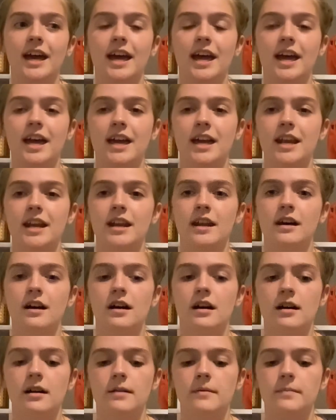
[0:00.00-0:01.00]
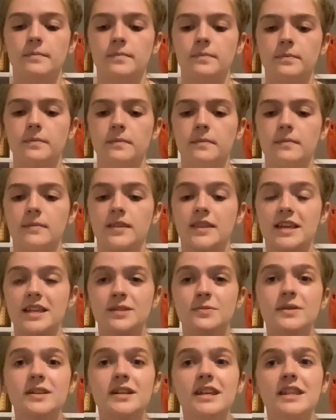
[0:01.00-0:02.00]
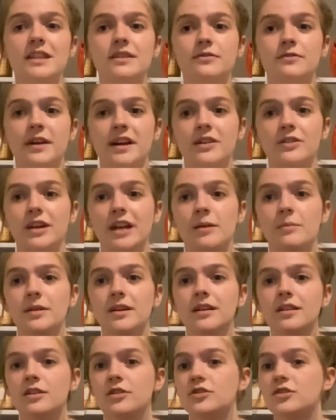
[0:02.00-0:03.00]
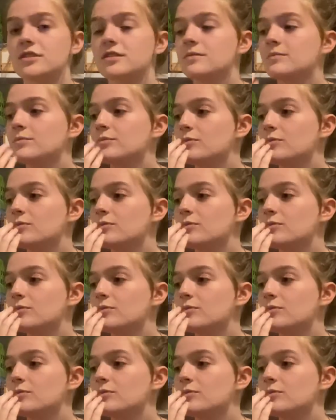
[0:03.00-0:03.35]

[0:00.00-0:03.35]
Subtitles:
And this one and the Final Gambit are just